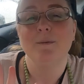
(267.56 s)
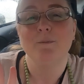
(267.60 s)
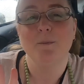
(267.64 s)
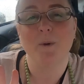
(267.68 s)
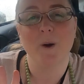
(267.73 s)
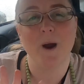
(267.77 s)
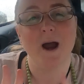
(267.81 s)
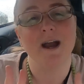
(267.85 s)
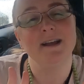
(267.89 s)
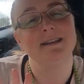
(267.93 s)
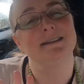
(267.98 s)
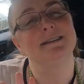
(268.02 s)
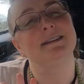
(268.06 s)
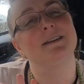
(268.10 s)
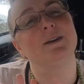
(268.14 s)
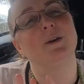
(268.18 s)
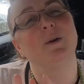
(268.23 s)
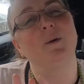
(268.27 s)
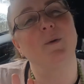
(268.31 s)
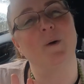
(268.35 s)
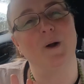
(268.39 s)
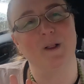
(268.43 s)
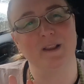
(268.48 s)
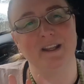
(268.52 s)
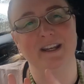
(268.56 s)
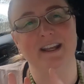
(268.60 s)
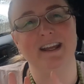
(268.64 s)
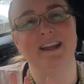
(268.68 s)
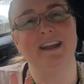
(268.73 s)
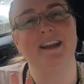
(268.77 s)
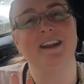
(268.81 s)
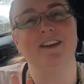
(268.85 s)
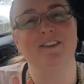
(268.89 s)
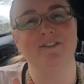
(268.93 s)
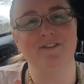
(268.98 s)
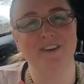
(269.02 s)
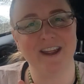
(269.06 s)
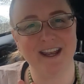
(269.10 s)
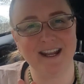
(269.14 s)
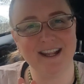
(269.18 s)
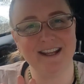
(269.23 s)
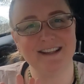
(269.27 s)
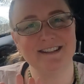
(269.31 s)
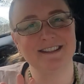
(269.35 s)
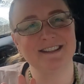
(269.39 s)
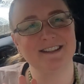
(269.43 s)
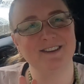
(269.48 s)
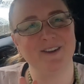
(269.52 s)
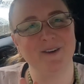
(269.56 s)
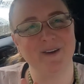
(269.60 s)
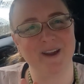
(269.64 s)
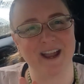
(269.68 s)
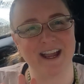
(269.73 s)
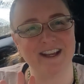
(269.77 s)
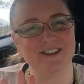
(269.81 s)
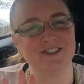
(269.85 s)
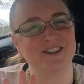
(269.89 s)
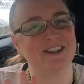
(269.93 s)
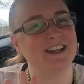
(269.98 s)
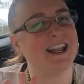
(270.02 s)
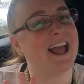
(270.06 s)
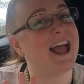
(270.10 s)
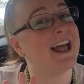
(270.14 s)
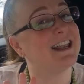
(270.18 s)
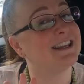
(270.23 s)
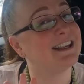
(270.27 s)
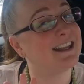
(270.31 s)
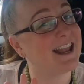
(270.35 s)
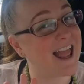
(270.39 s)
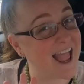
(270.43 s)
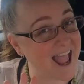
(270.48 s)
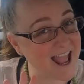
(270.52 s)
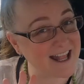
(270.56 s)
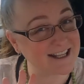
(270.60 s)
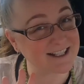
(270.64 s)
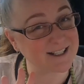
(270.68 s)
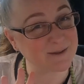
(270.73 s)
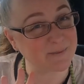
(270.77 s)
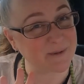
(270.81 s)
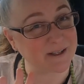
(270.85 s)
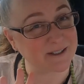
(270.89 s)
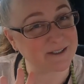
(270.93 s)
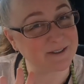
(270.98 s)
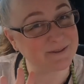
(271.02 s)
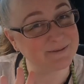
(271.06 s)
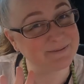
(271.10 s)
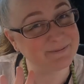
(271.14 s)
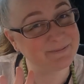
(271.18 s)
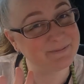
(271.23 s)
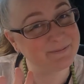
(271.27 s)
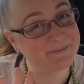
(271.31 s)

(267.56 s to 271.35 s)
price, quality, convenience, location, and enhancement.